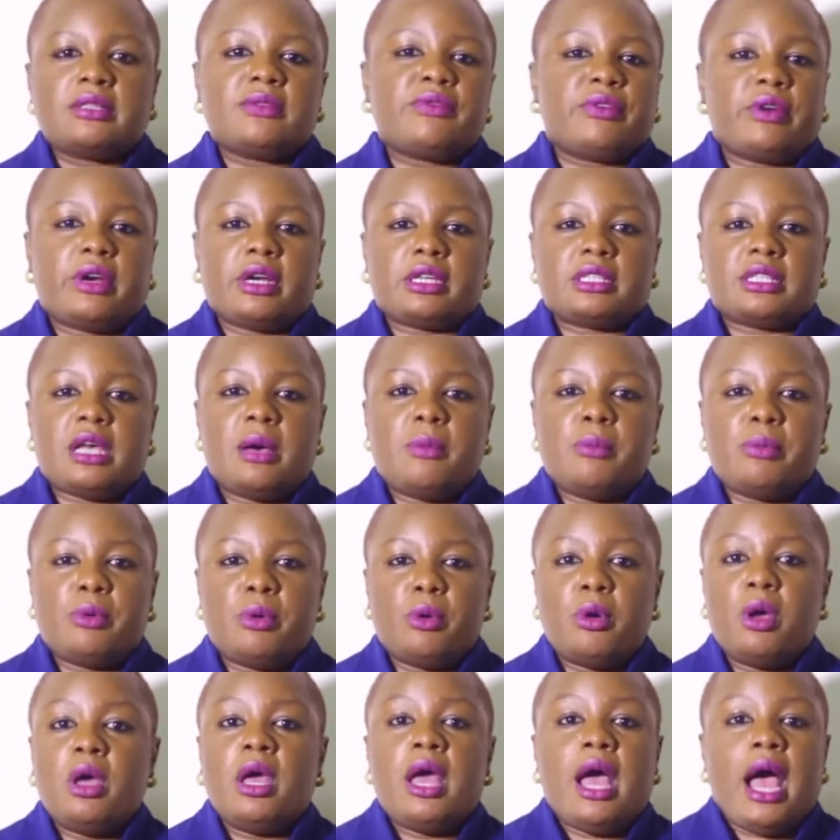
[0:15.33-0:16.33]
For
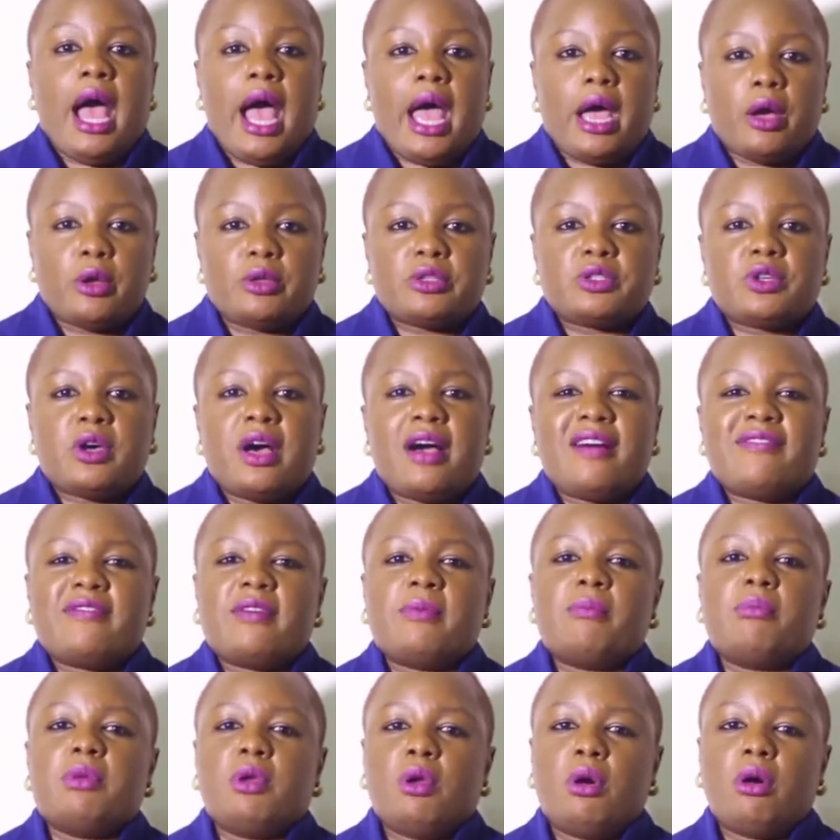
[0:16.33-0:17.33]
example, I also have a
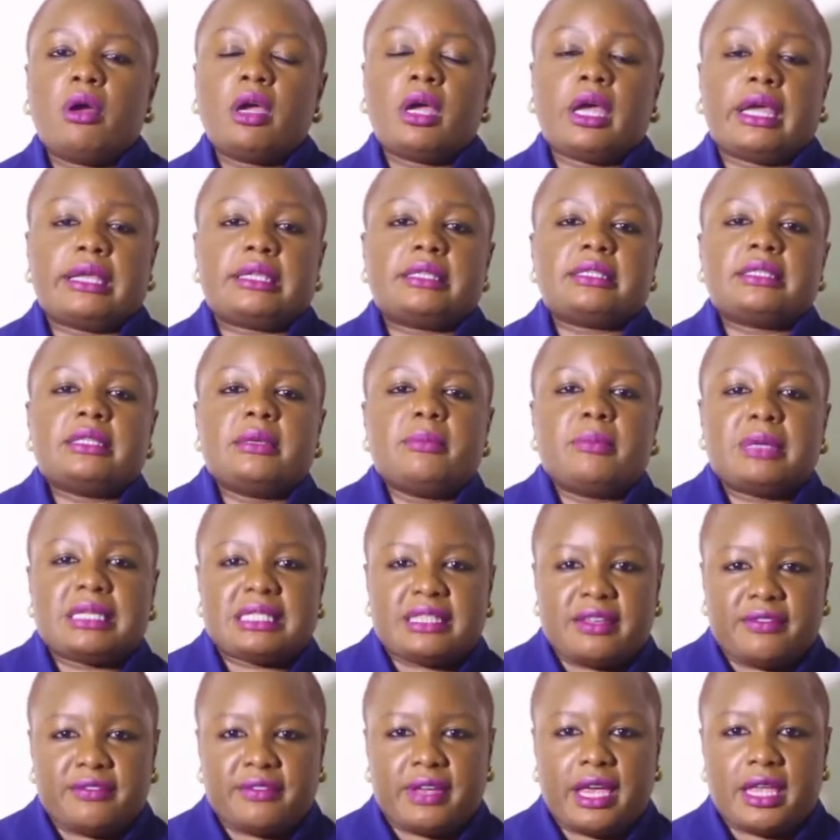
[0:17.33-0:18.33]
blog, it's
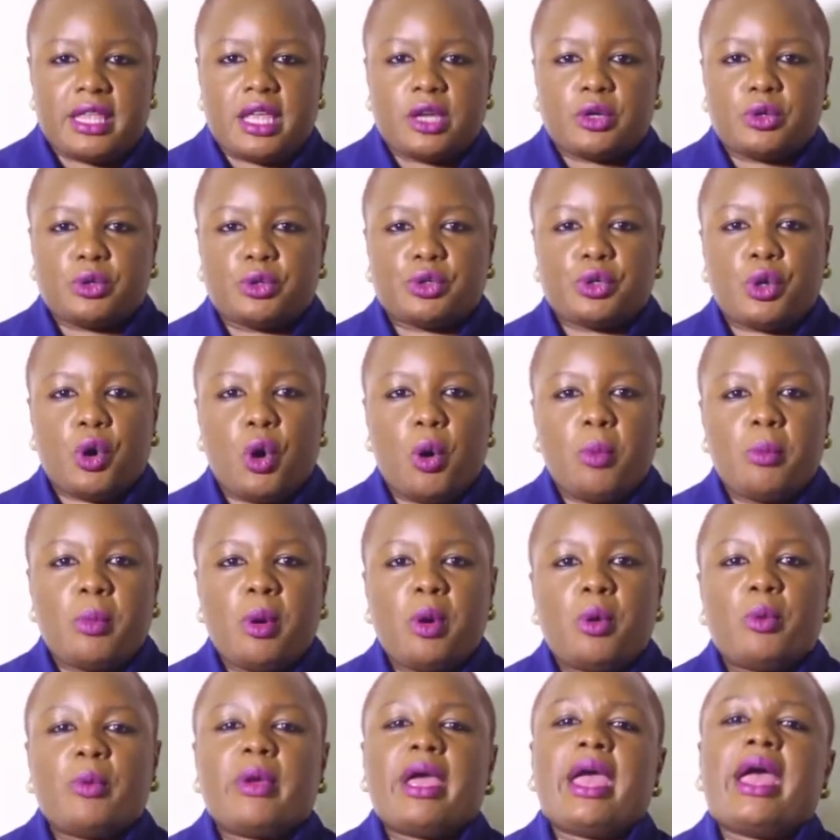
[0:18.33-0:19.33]
simbasafekenya.com,
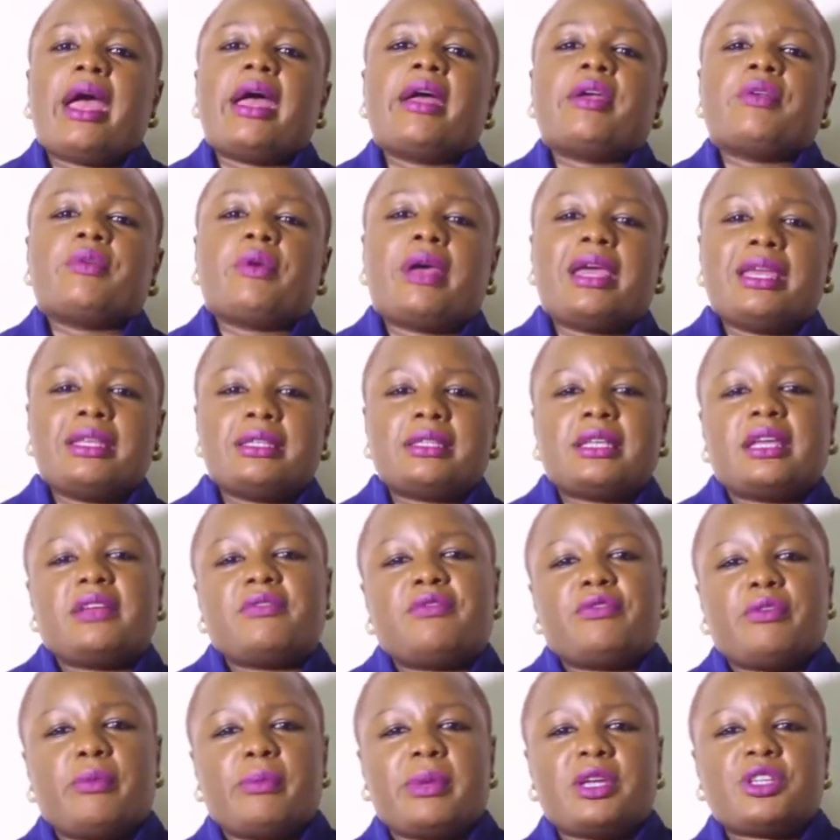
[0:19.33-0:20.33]
where I write
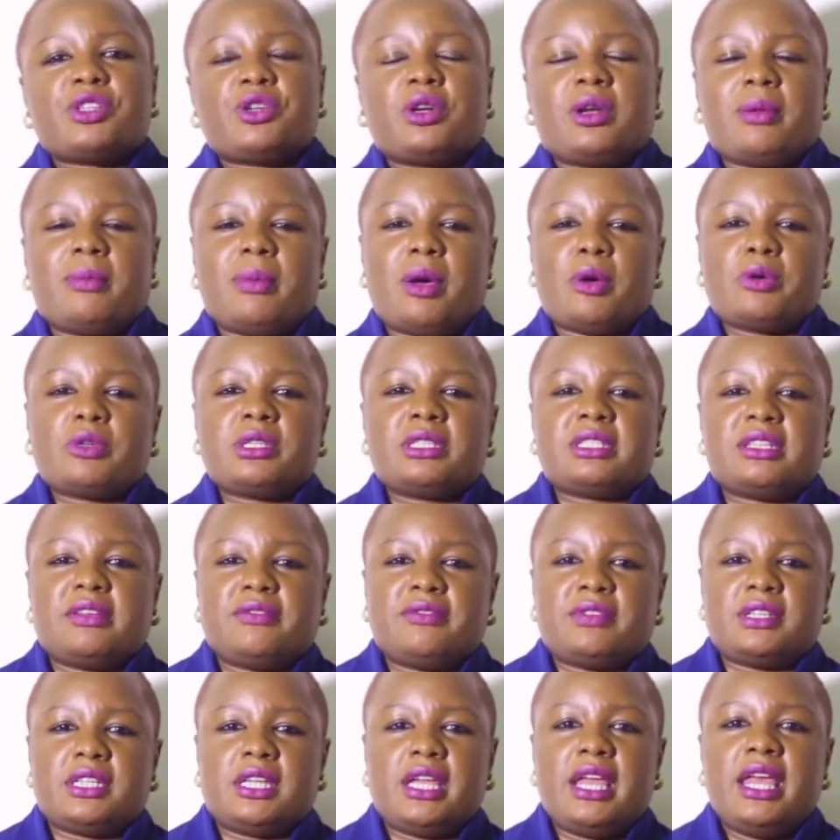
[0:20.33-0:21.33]
information about
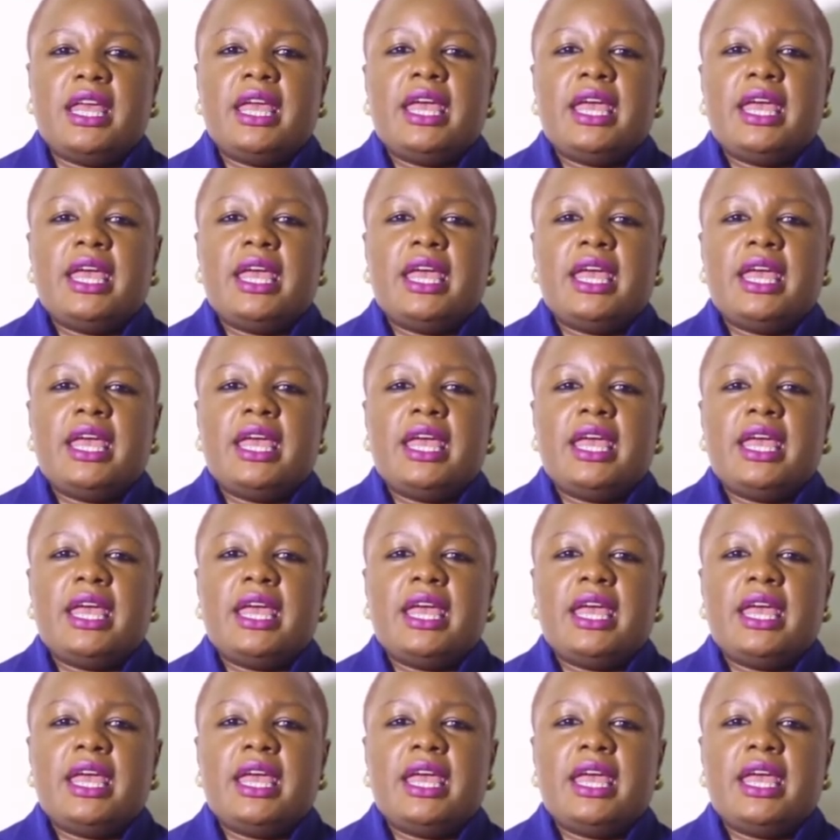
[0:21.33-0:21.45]
safety.